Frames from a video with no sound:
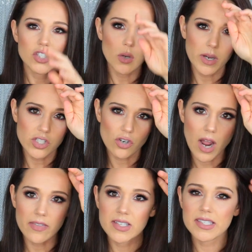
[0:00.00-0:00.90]
so I
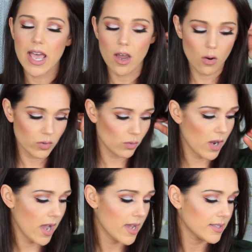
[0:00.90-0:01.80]
tried this out you
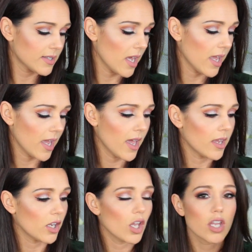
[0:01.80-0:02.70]
guys
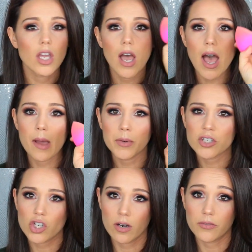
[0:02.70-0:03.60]
and I'm
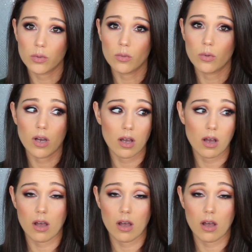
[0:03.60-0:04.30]
not sure if you,